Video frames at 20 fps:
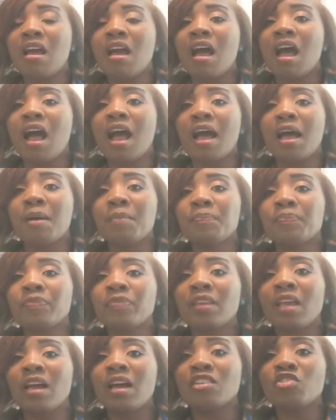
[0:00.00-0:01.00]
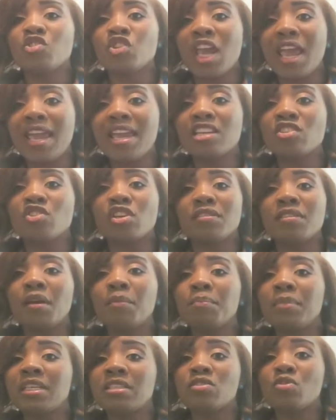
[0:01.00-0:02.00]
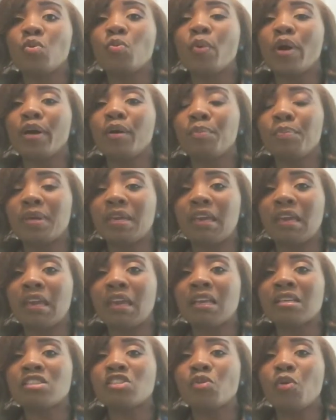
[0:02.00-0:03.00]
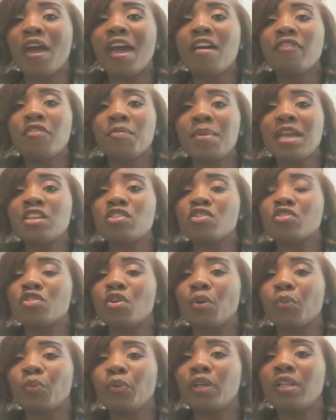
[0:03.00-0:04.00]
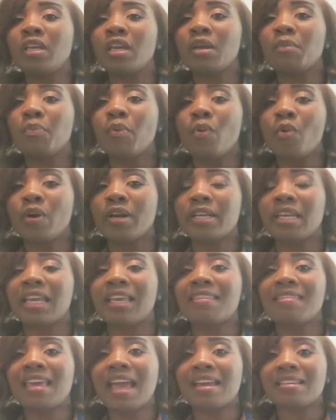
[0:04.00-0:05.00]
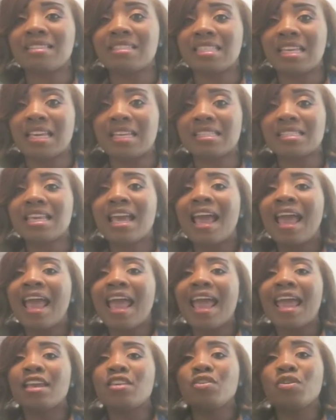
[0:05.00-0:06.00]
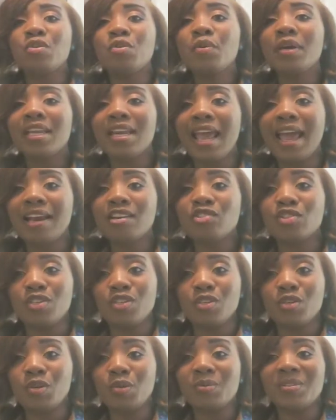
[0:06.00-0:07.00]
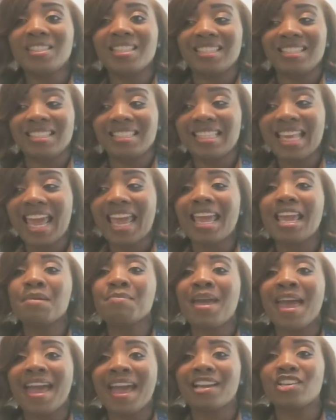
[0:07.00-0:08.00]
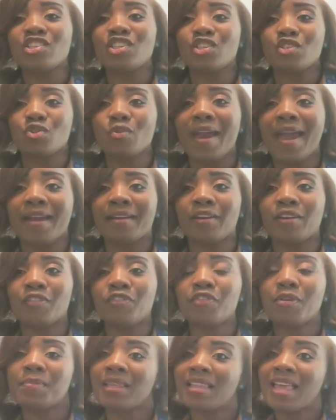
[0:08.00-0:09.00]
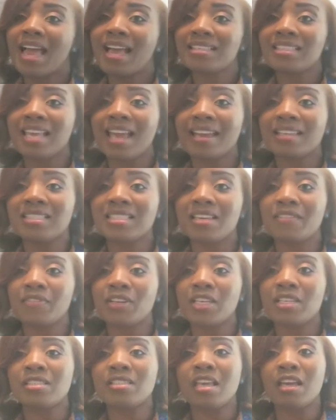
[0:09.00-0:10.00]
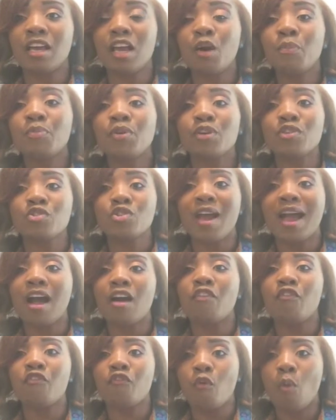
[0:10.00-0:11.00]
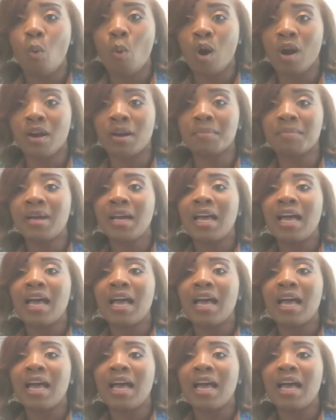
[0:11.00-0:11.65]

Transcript: a change in their mental well-being. So affirmations are really important in that sense. And you can actually use the same action tracker from the last activity to help your child form